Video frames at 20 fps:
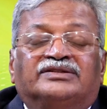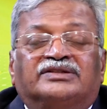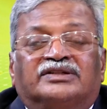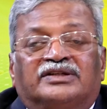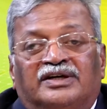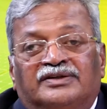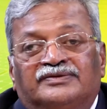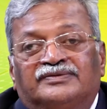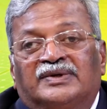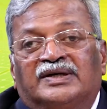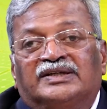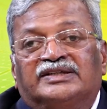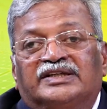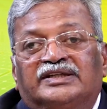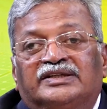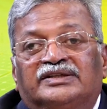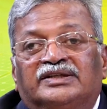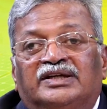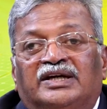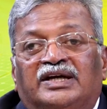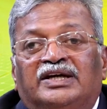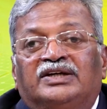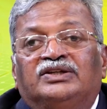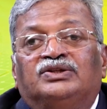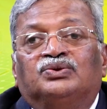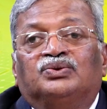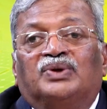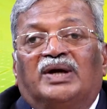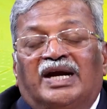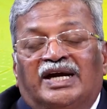is converted
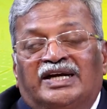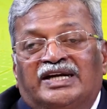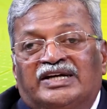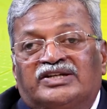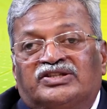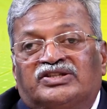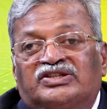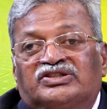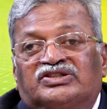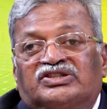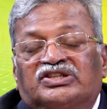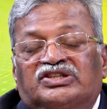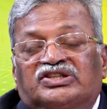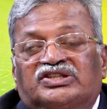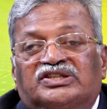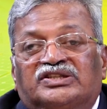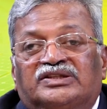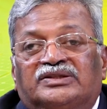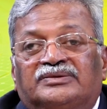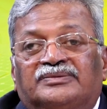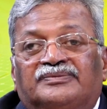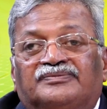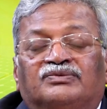into electricity.